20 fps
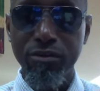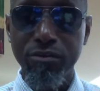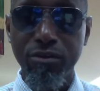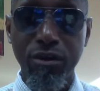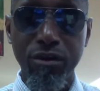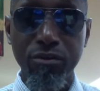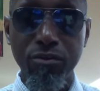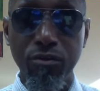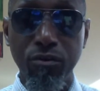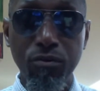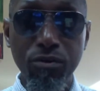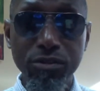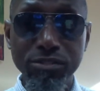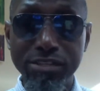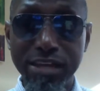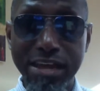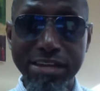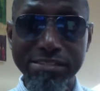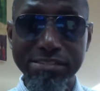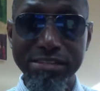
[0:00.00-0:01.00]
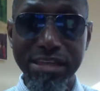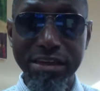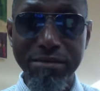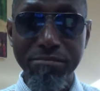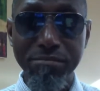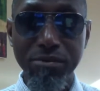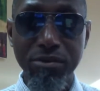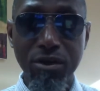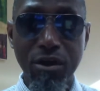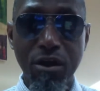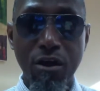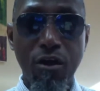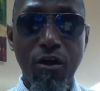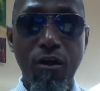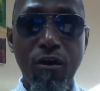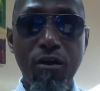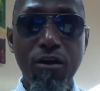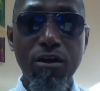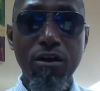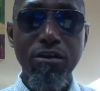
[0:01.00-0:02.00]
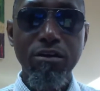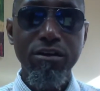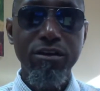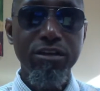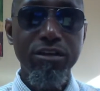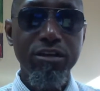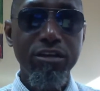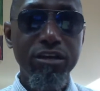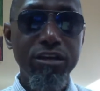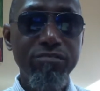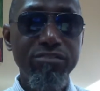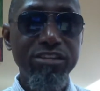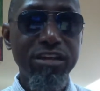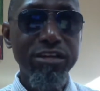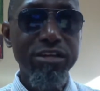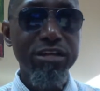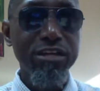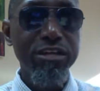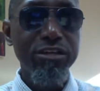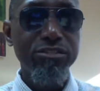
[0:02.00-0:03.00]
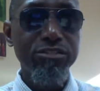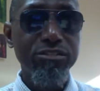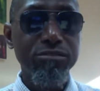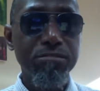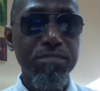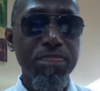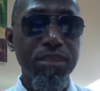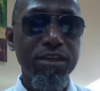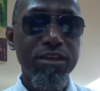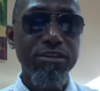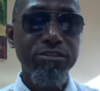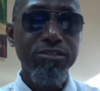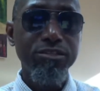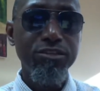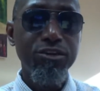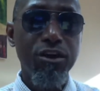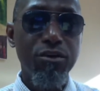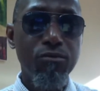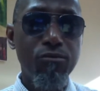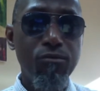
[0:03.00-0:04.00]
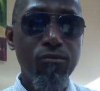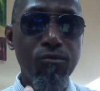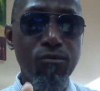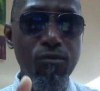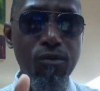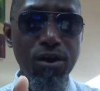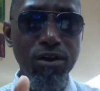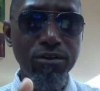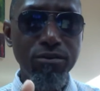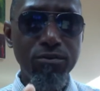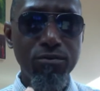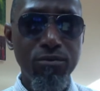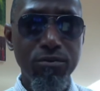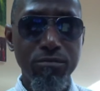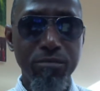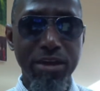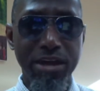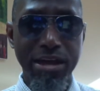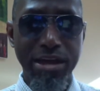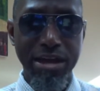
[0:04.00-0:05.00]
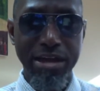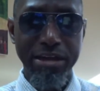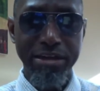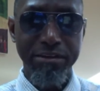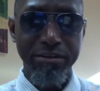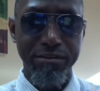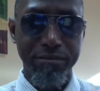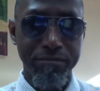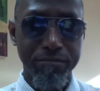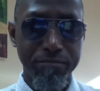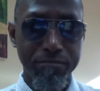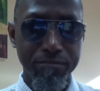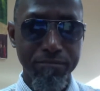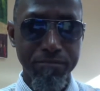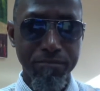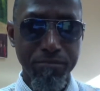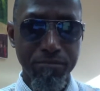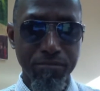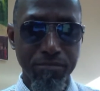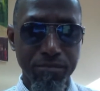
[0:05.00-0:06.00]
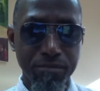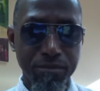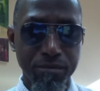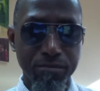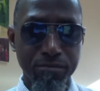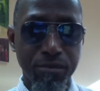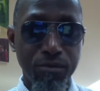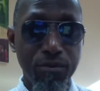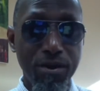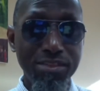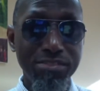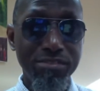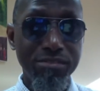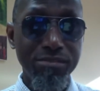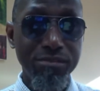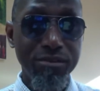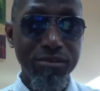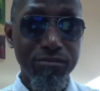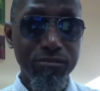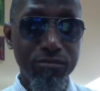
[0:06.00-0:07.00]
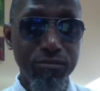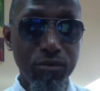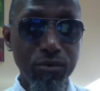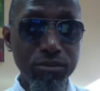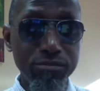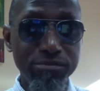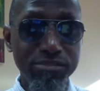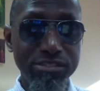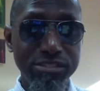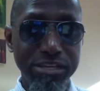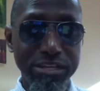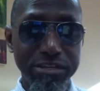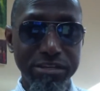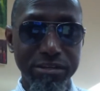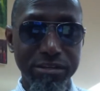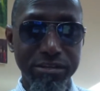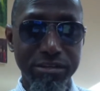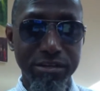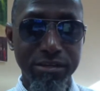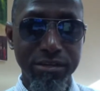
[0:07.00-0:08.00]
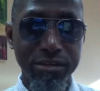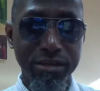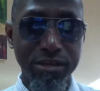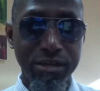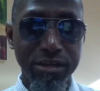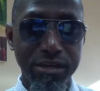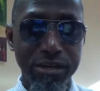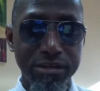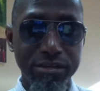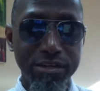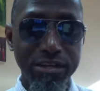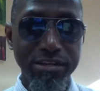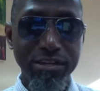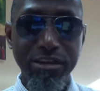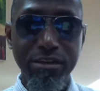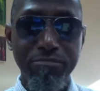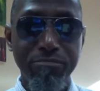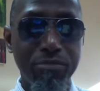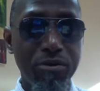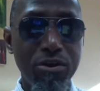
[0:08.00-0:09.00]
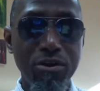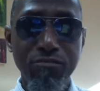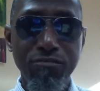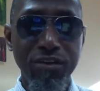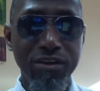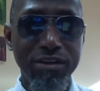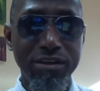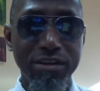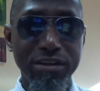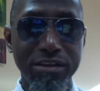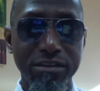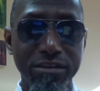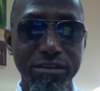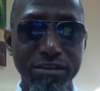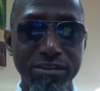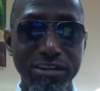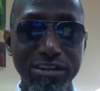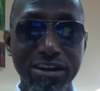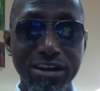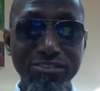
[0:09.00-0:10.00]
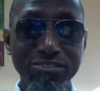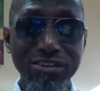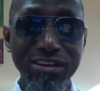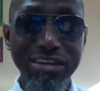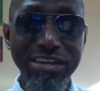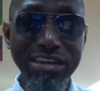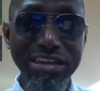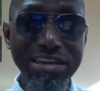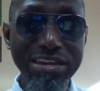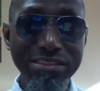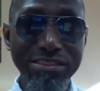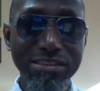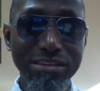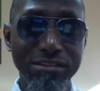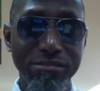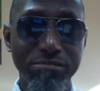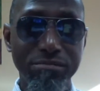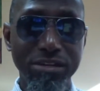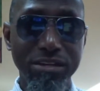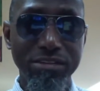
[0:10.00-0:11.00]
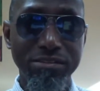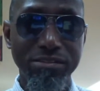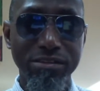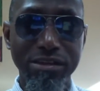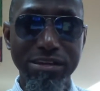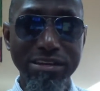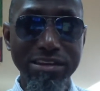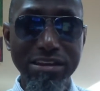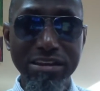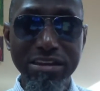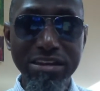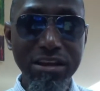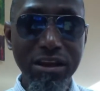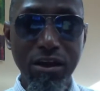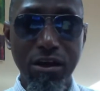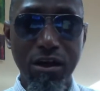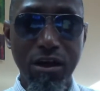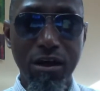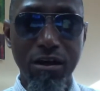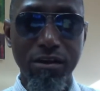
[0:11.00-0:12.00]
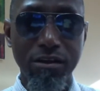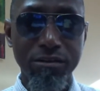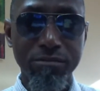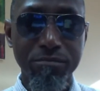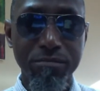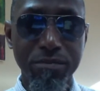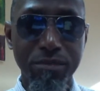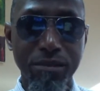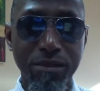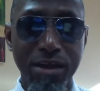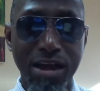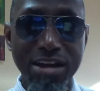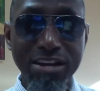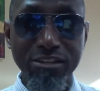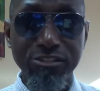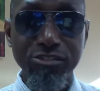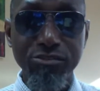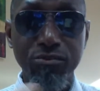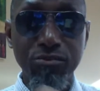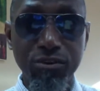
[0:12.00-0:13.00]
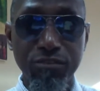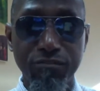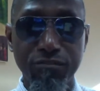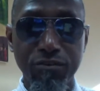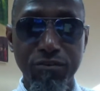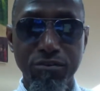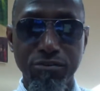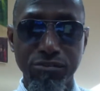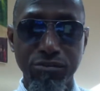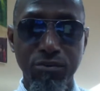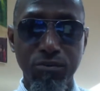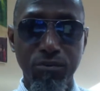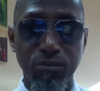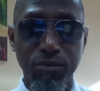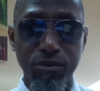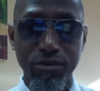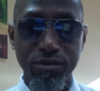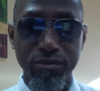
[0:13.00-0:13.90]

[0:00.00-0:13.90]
goals as them, or if it's a case, is you're one goal behind. But what Wolves did, they did it perfectly. They got to the 80th minute, 0-0, and they scored the first goal.